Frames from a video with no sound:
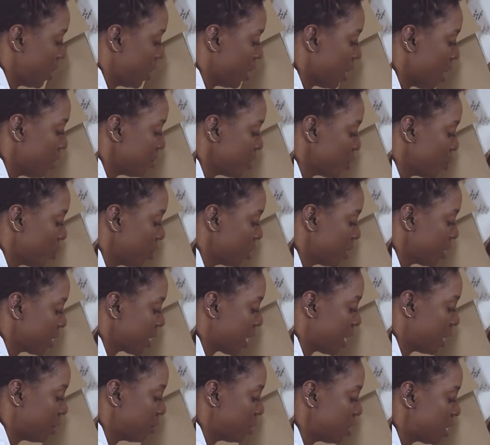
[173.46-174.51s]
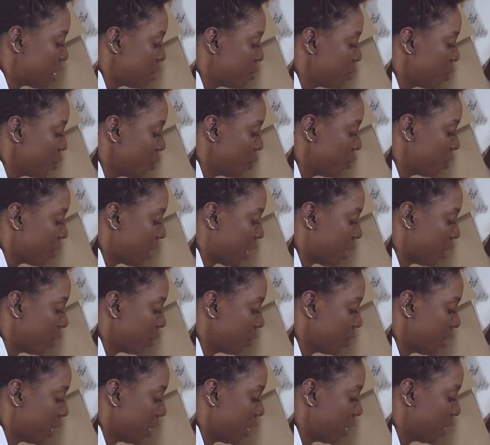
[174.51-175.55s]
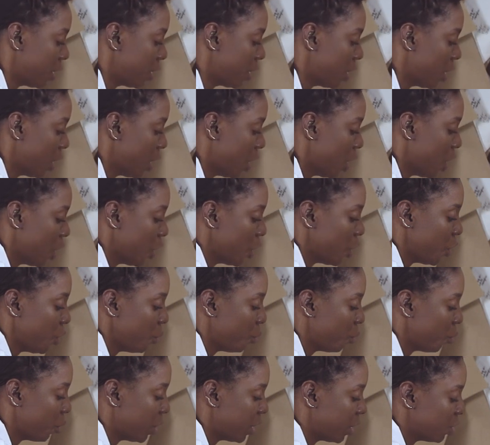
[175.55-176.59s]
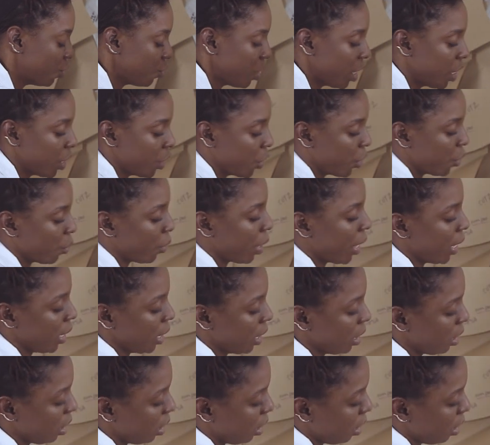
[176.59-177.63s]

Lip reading: And obviously you want this kind of be smoothed out, and you want to try to grade it